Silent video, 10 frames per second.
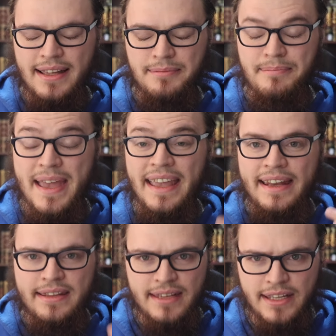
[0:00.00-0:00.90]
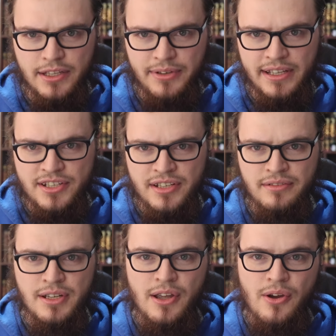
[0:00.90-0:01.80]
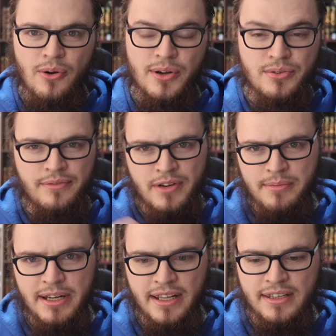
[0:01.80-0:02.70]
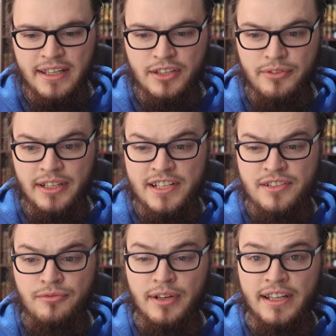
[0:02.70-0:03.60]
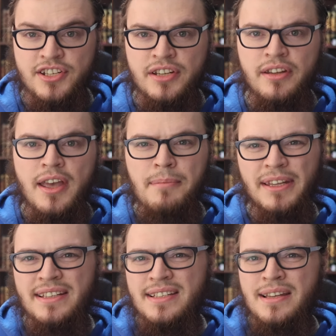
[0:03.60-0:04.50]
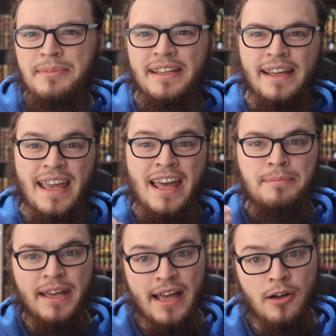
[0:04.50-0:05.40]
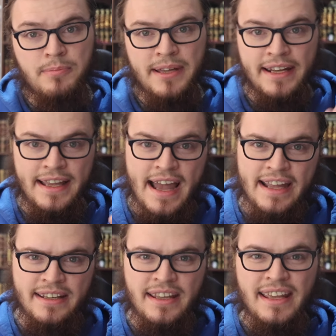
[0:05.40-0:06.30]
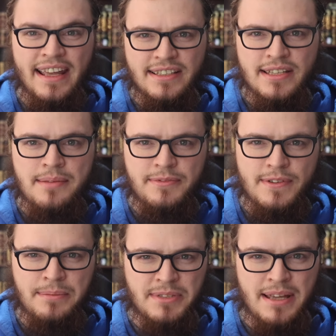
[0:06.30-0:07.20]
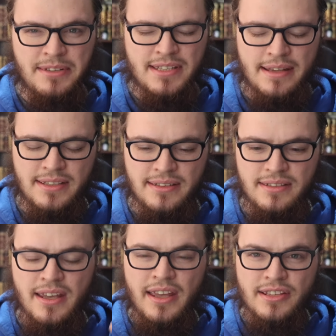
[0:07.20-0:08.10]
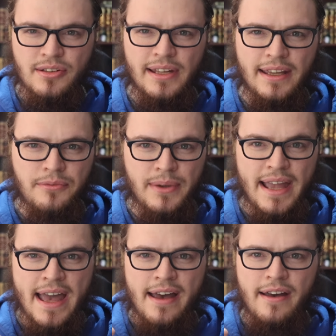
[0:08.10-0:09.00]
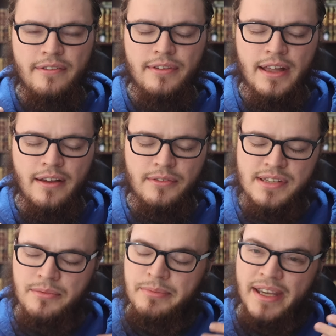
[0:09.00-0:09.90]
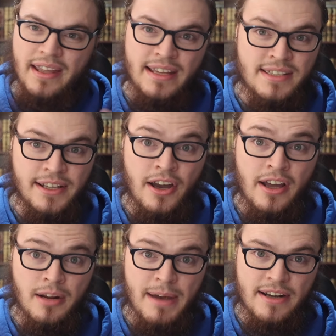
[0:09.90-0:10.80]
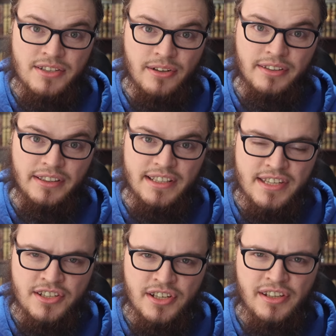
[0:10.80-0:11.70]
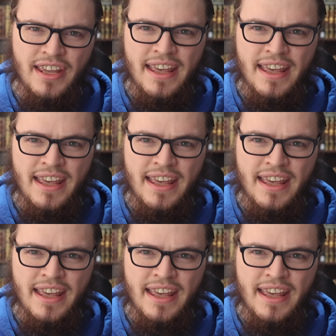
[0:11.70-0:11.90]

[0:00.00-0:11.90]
make anything in the religion or to affirm anything in the religion, but this is something that can be a help and a guide in some senses. So like if we have, say we make istikhara about a certain decision,